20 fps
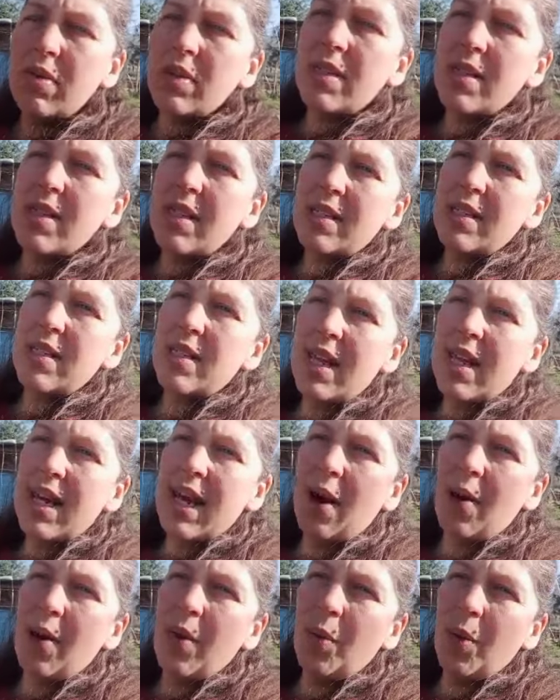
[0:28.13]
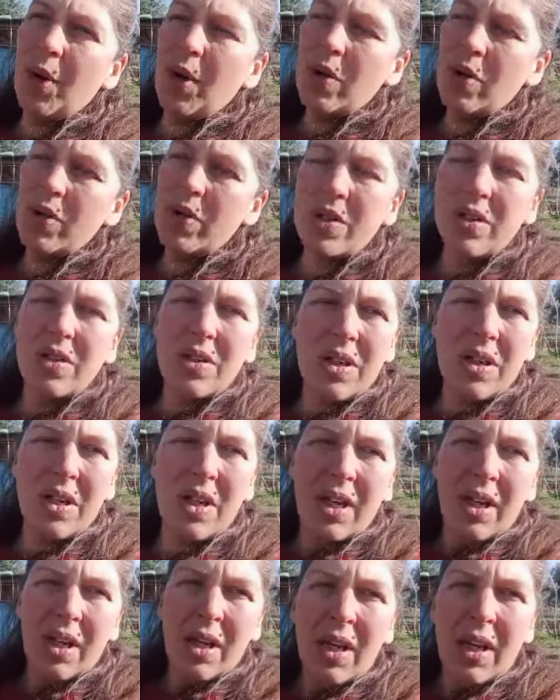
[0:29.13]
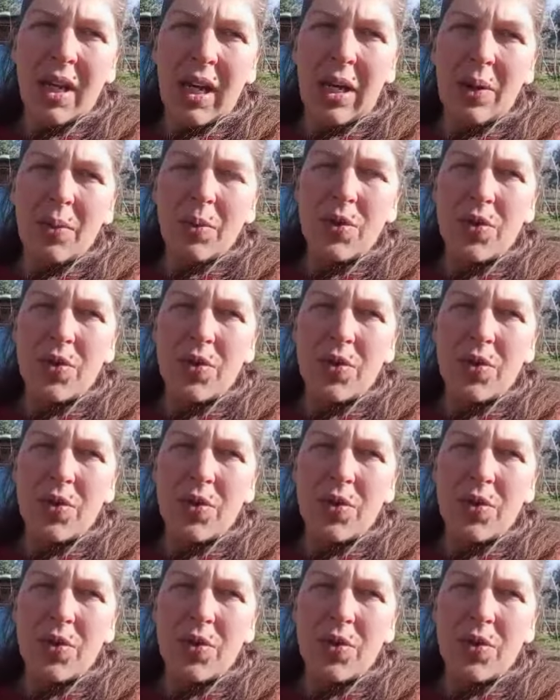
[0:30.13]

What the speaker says: seeing how it was, and it